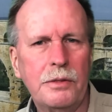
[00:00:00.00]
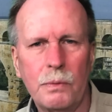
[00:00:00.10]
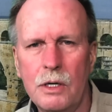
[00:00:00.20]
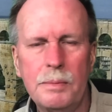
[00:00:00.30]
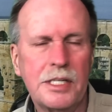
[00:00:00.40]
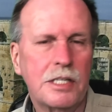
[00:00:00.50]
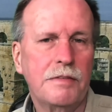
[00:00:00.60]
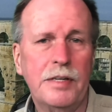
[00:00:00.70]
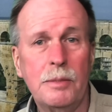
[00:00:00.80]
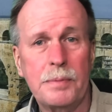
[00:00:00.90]
the Romans
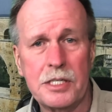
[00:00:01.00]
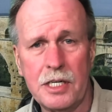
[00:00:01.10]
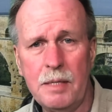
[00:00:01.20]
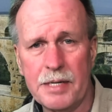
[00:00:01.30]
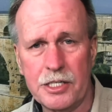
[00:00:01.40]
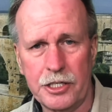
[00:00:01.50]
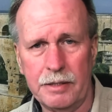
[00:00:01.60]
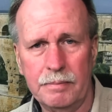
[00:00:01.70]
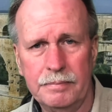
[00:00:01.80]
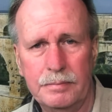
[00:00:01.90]
develop the steam engine?
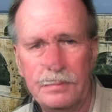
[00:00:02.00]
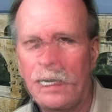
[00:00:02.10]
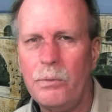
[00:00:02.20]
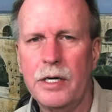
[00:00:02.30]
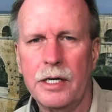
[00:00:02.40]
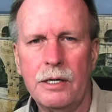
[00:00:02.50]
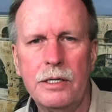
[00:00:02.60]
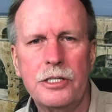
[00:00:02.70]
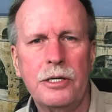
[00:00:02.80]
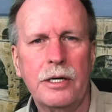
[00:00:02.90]
And I would
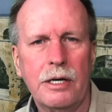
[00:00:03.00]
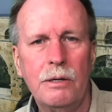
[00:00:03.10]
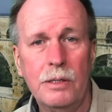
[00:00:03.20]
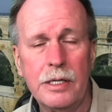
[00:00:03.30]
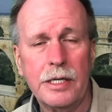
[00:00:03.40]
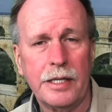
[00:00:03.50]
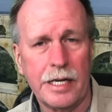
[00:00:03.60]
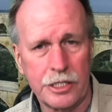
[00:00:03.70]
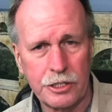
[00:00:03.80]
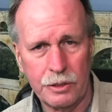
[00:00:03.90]
encourage you to go look at
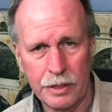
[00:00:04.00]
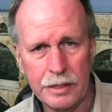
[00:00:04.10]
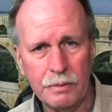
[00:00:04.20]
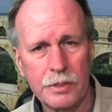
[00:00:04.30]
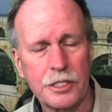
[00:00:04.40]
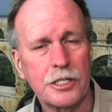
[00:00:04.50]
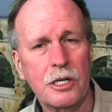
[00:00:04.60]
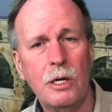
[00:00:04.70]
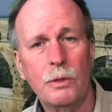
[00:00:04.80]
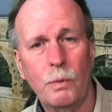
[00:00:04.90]
that short, which is
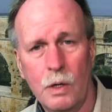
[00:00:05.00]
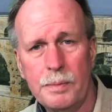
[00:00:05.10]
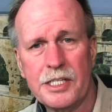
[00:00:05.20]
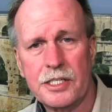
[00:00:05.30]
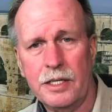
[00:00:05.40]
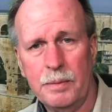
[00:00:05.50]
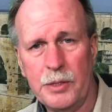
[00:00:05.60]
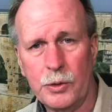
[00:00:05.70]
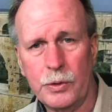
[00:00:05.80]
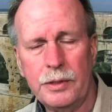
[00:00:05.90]
called Romans on the
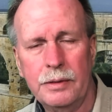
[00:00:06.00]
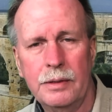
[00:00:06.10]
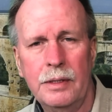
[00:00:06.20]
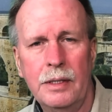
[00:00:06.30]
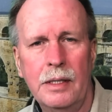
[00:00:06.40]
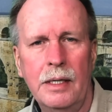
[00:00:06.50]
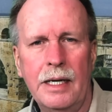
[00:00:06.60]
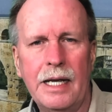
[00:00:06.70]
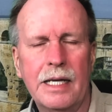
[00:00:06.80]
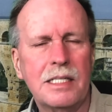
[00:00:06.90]
Moon,
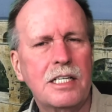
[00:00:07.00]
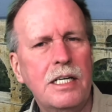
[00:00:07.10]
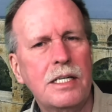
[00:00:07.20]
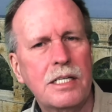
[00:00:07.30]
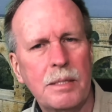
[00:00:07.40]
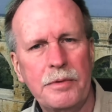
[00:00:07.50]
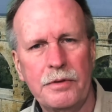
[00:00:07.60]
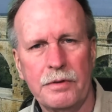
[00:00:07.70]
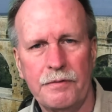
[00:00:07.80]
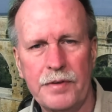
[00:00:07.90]
and see some of
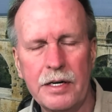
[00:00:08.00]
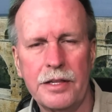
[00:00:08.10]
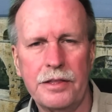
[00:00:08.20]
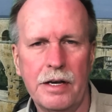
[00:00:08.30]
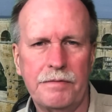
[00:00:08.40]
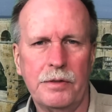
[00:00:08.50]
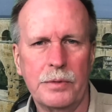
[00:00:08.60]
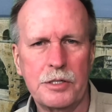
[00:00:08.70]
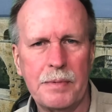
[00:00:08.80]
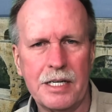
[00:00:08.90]
the very thoughtful
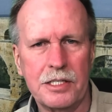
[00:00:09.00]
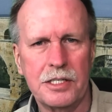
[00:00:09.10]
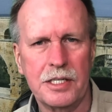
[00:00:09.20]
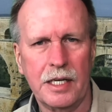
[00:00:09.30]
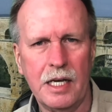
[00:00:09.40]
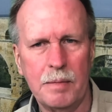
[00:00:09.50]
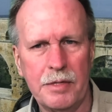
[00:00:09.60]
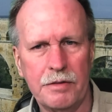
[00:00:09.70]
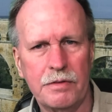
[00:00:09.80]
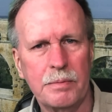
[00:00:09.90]
responses that came
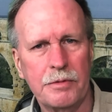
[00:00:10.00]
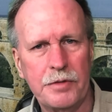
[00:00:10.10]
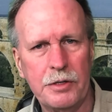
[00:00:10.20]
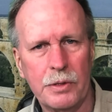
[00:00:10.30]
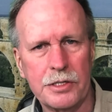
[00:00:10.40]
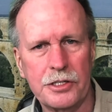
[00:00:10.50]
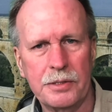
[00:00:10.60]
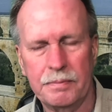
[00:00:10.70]
in from the viewers.